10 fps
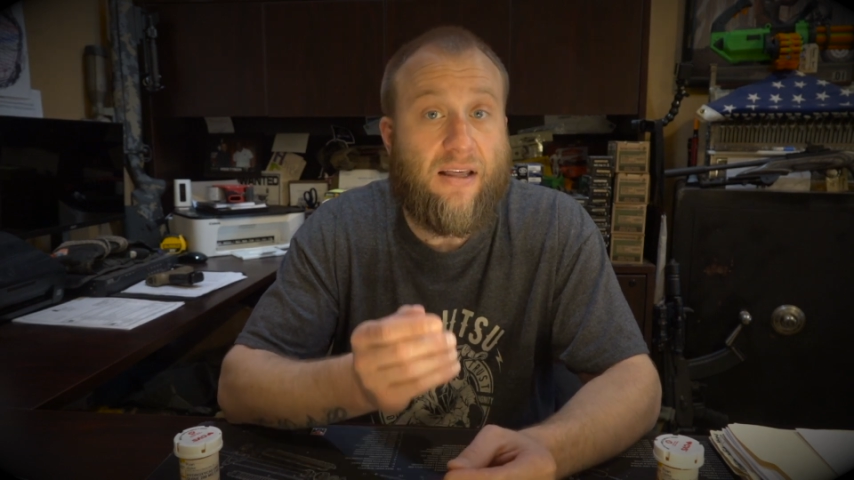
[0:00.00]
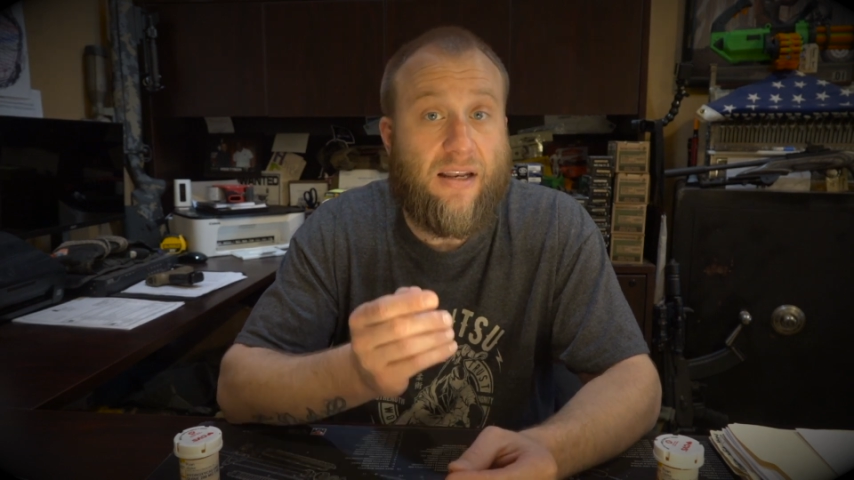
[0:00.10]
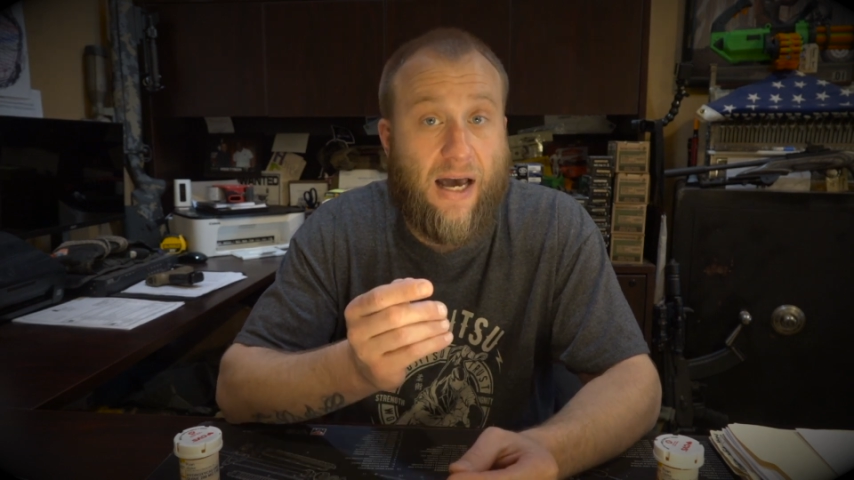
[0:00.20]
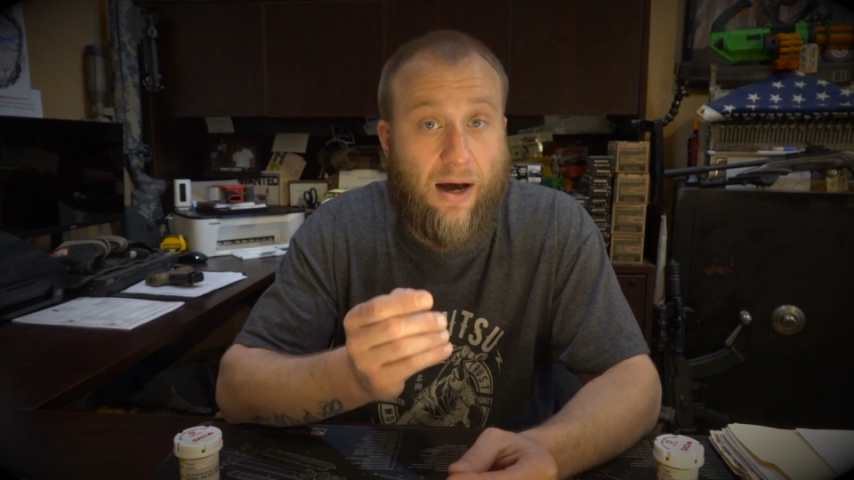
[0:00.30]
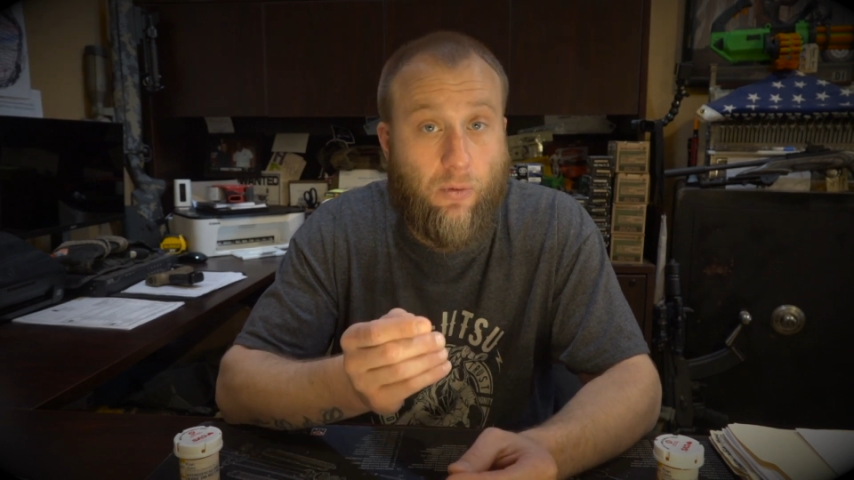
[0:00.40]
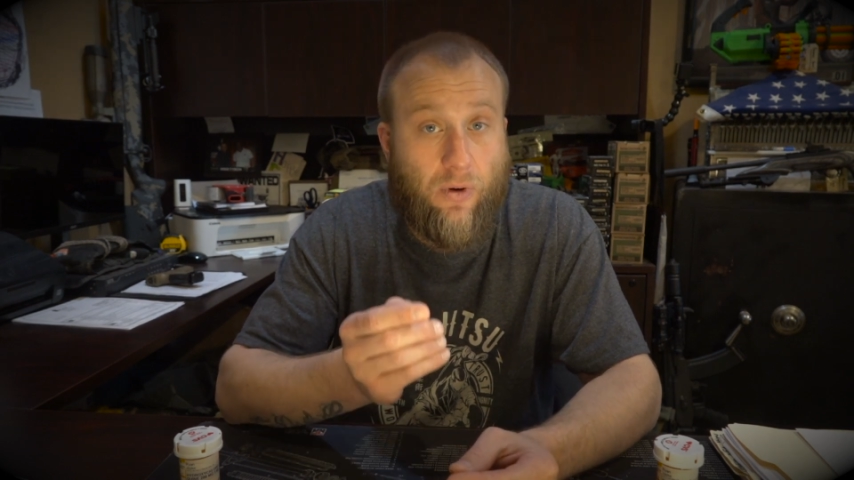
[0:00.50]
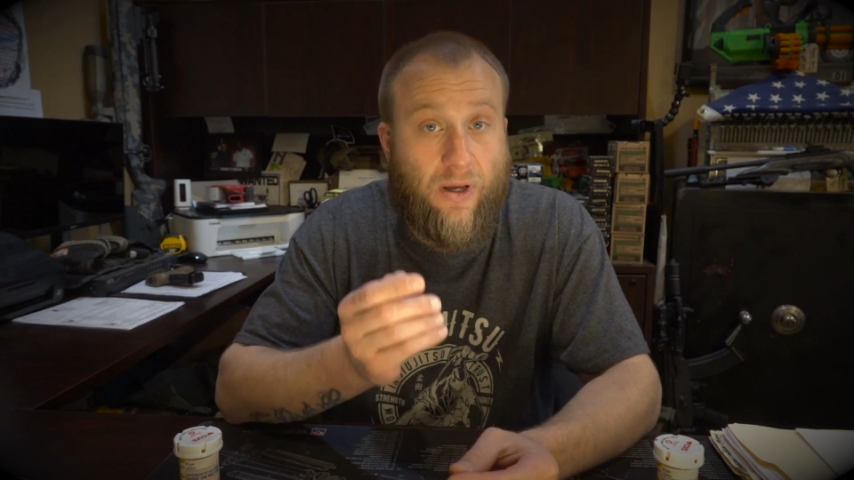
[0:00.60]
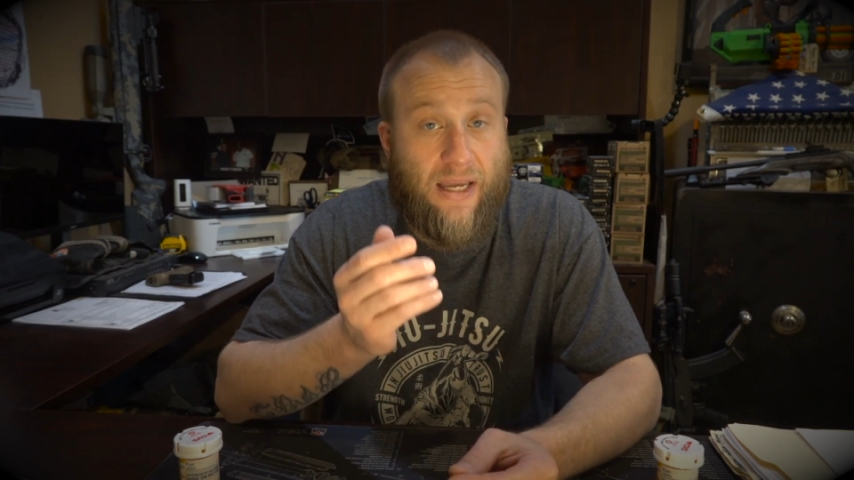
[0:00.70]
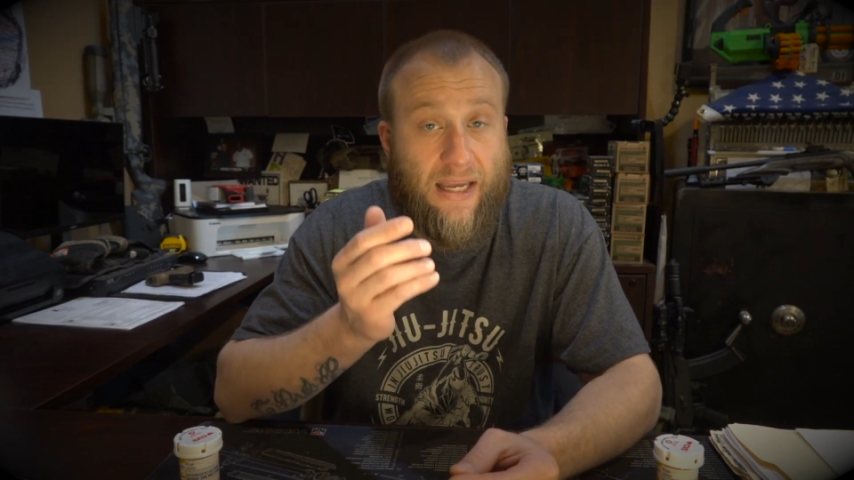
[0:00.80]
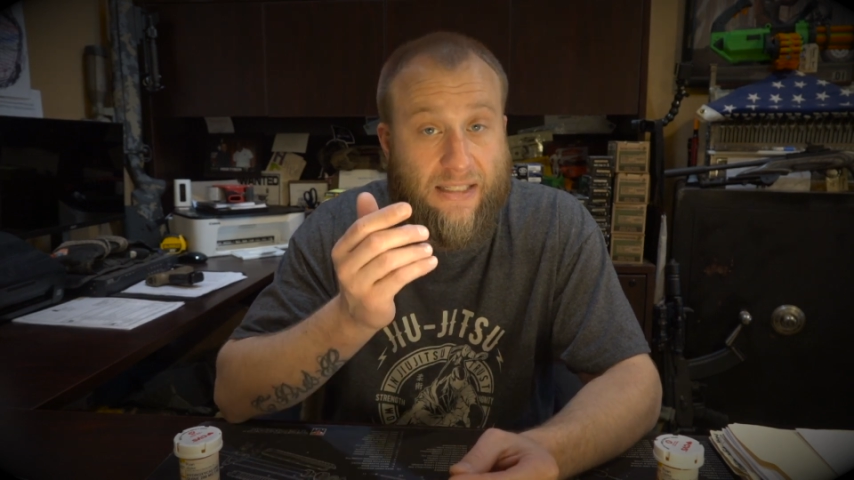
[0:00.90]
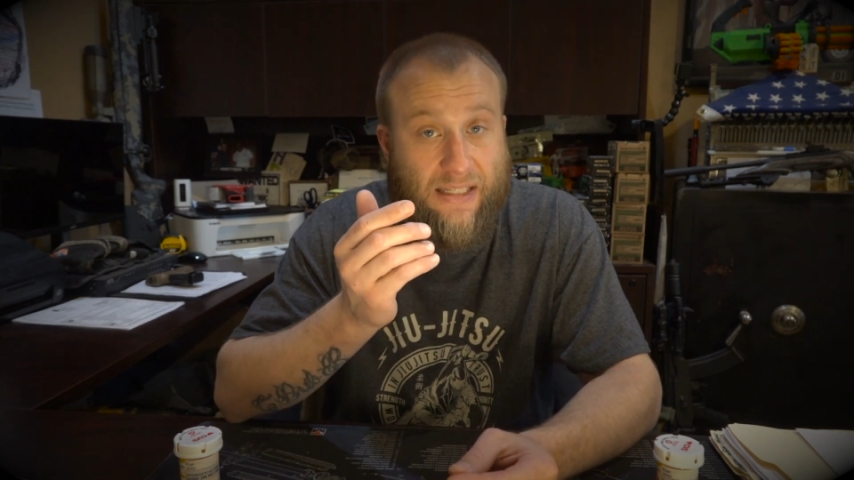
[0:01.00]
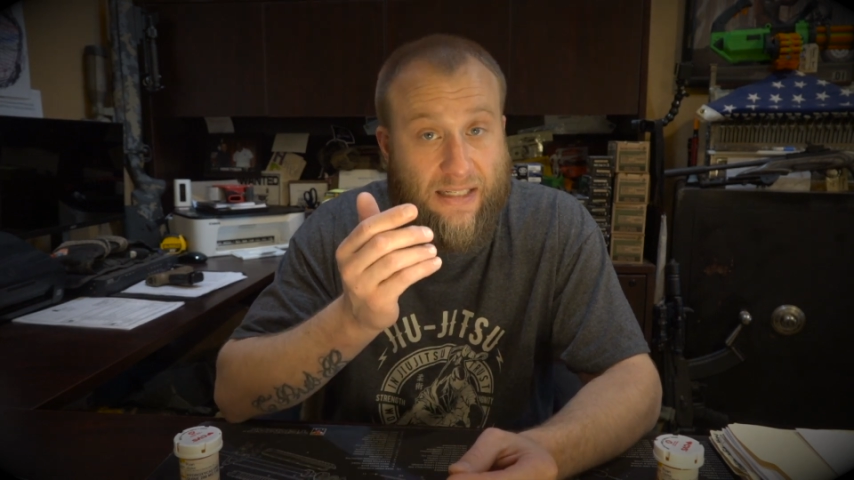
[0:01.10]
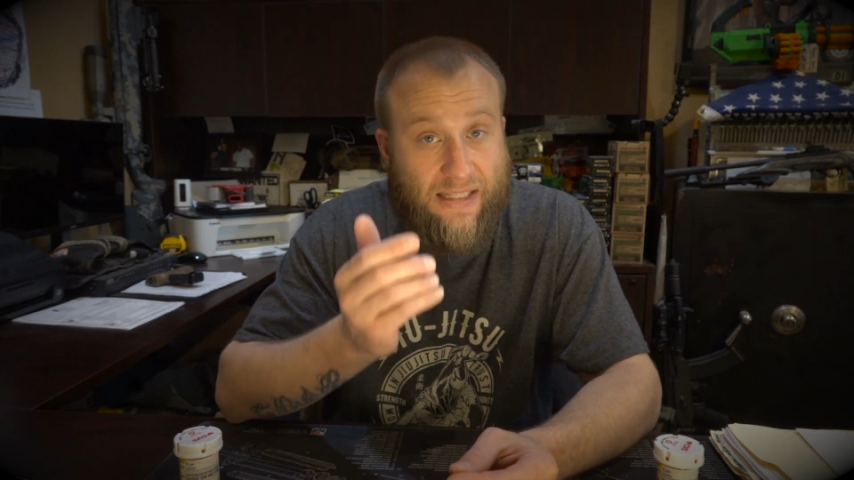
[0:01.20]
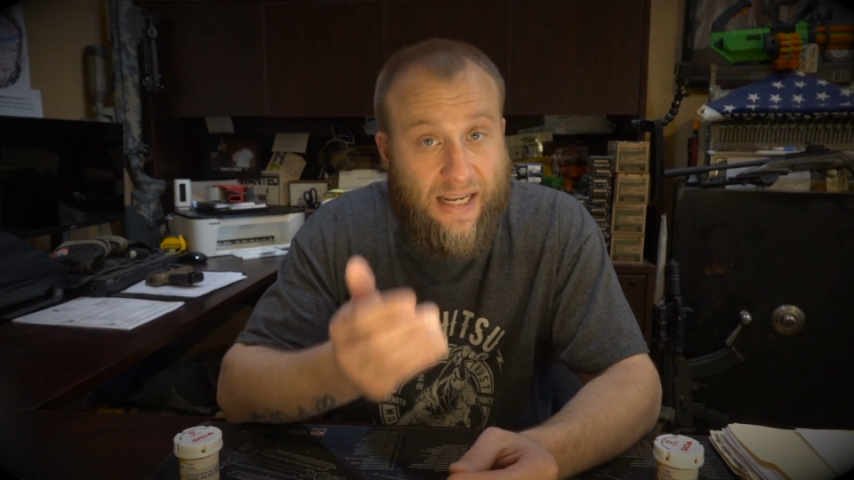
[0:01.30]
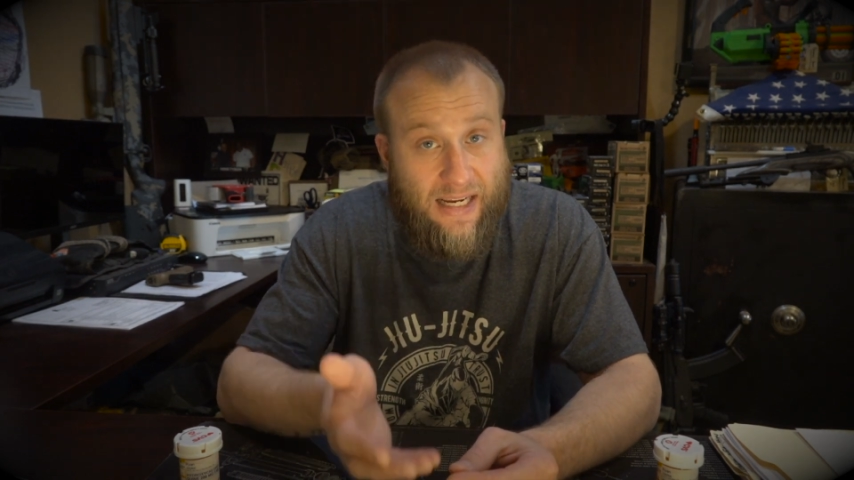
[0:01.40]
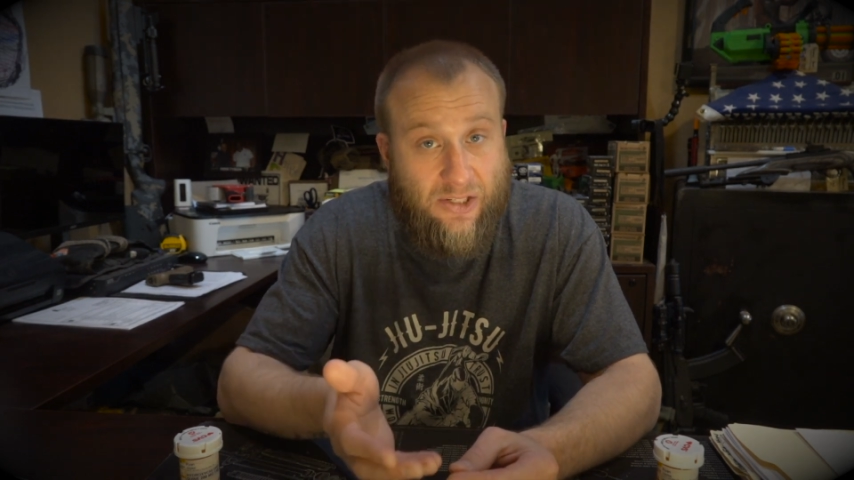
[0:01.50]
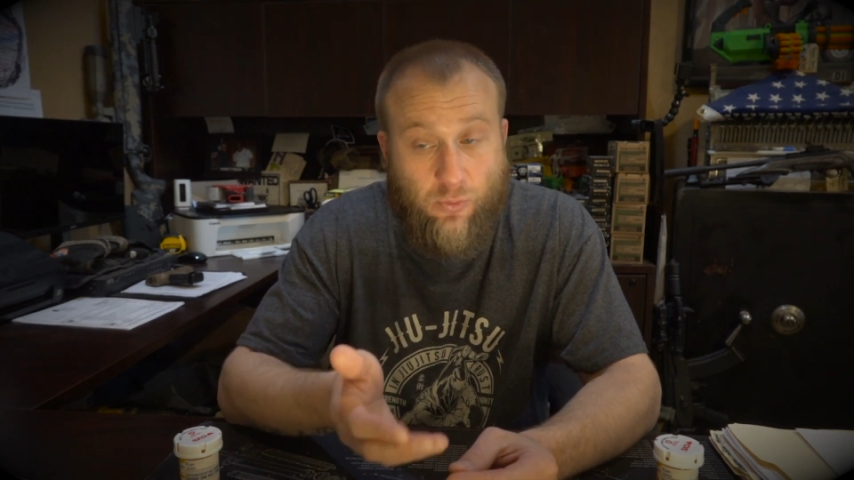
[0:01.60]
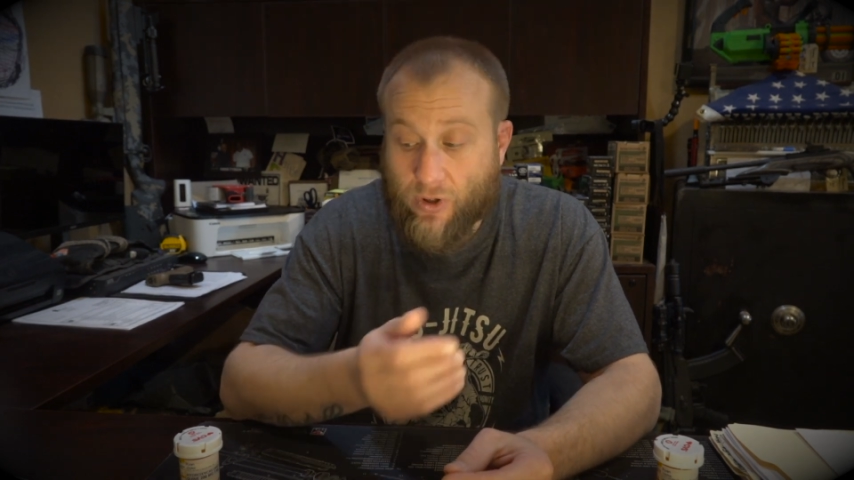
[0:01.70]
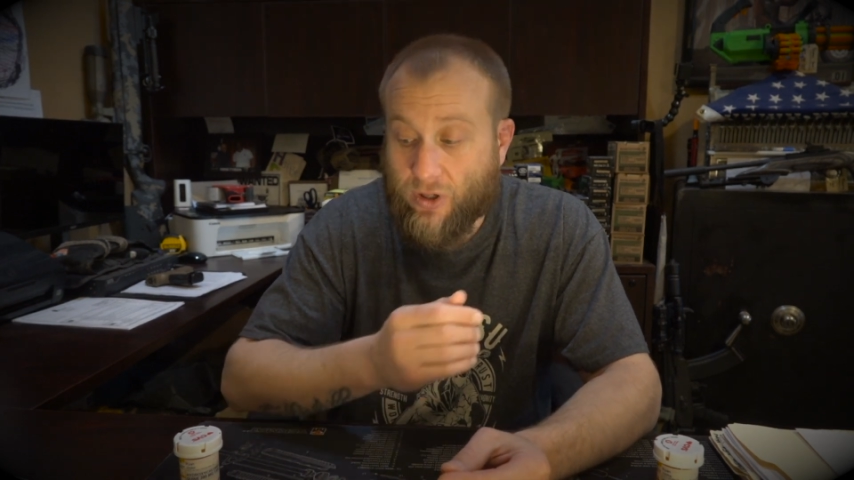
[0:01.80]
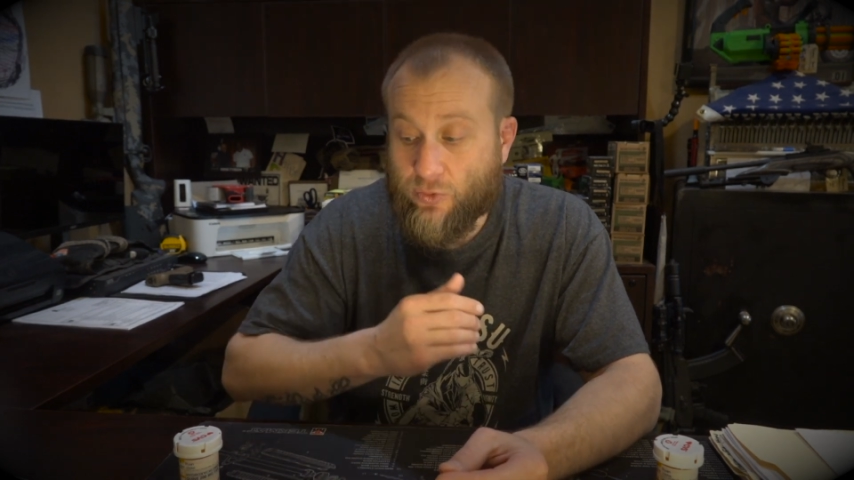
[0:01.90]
Now, in today's world,